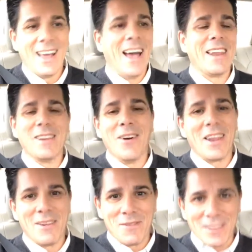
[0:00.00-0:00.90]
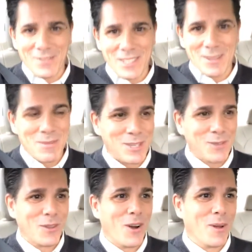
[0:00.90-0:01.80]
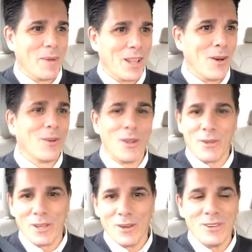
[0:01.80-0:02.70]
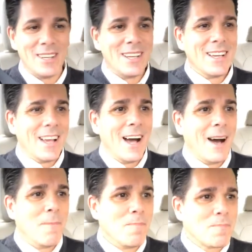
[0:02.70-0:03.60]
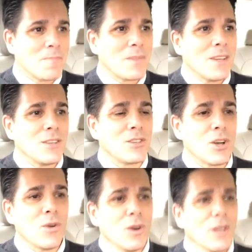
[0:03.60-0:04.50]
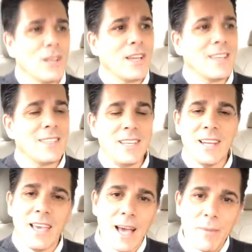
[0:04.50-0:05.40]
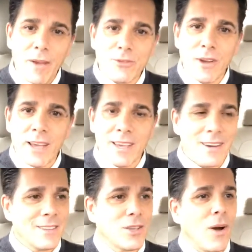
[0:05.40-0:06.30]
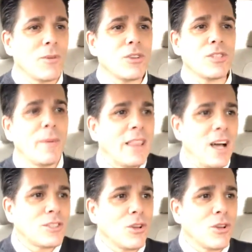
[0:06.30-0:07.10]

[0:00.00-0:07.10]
I didn't visit Mrs. Florida, but hello to you. So, see, now you got me off track here. So I'm gonna talk to you about luck.